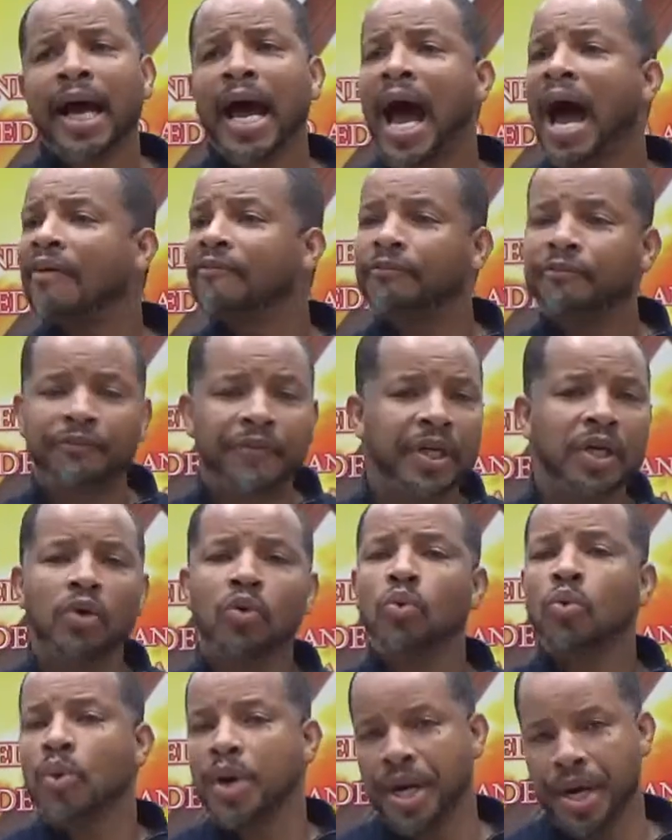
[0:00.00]
I feel
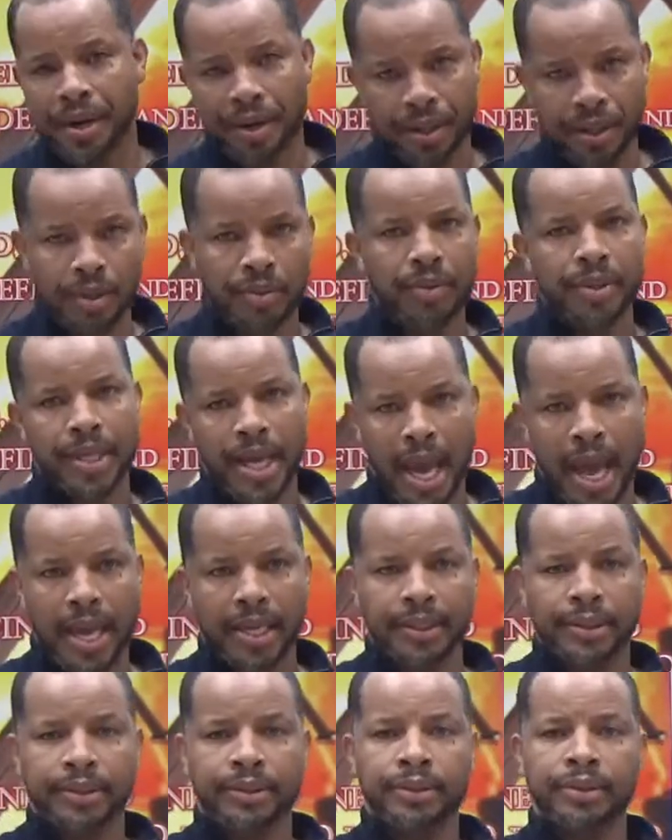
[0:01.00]
weird doing
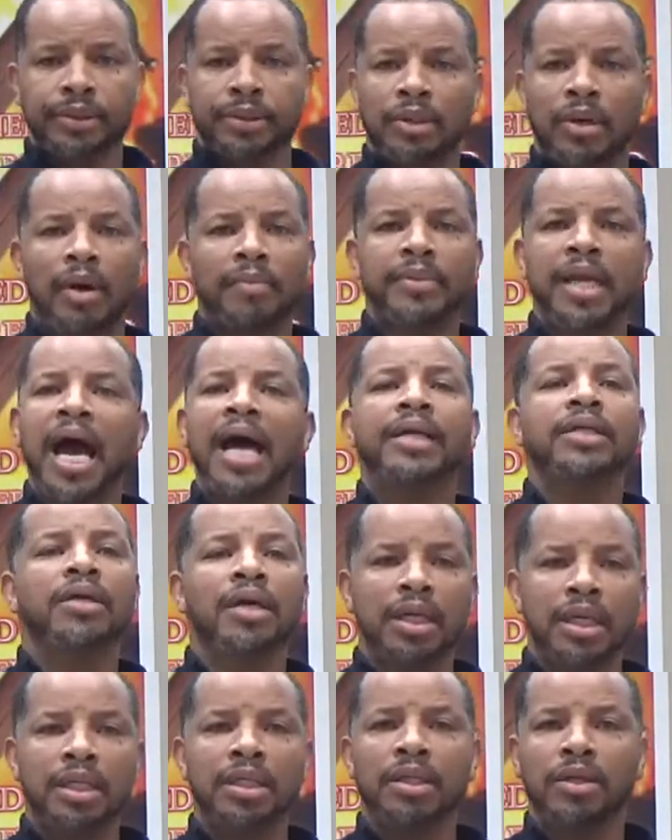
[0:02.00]
that, so I'm not
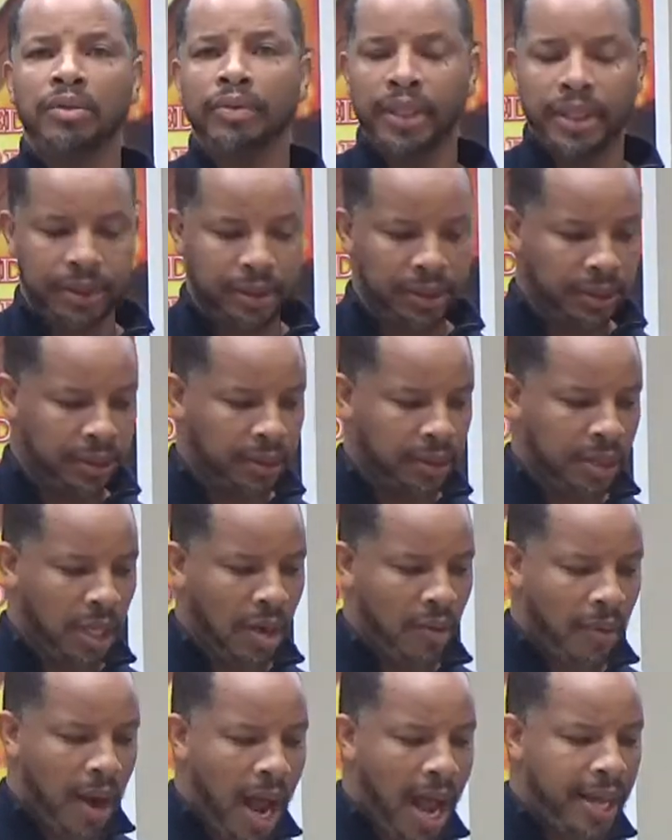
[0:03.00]
gonna do it.
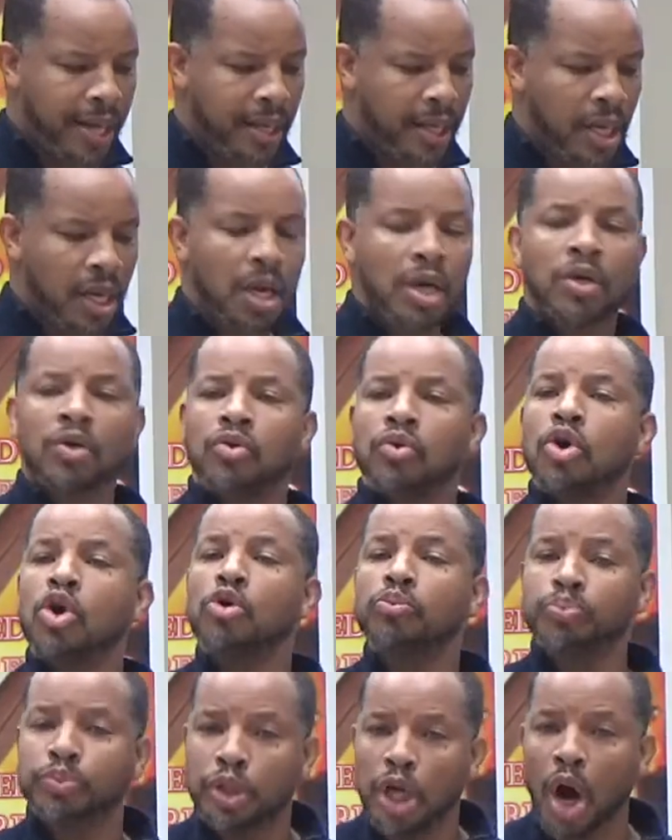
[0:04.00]
All right,
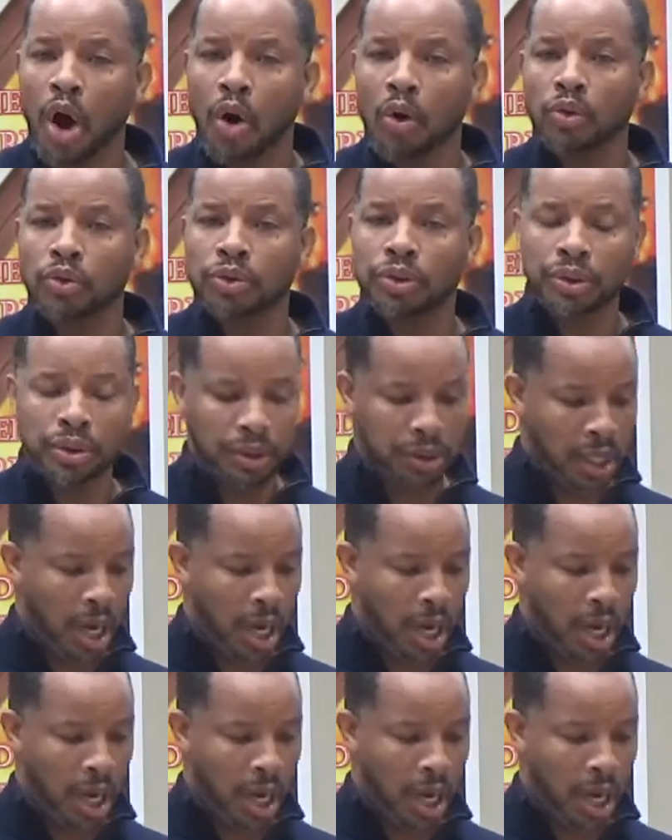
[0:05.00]
kryptos.